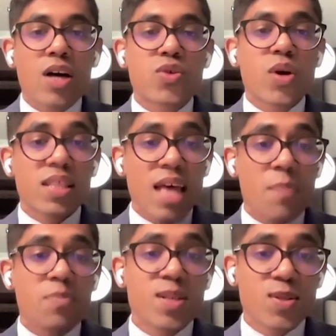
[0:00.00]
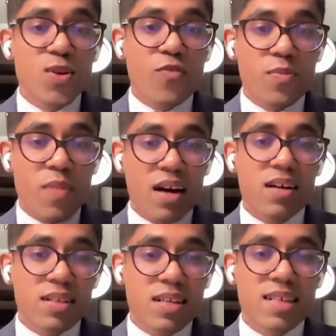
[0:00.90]
So in the absence of a
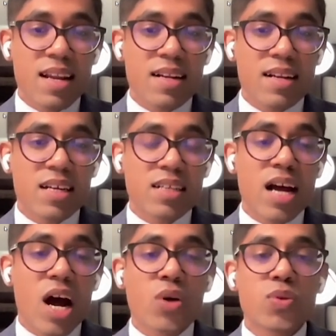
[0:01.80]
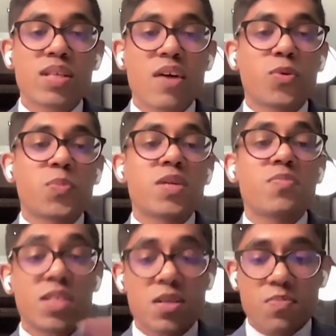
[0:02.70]
market design and a clearinghouse, there would be a
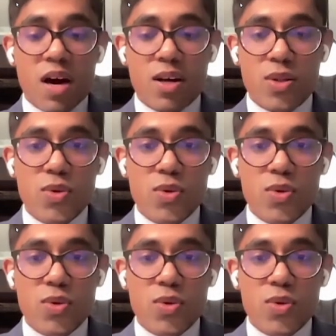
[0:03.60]
missing market.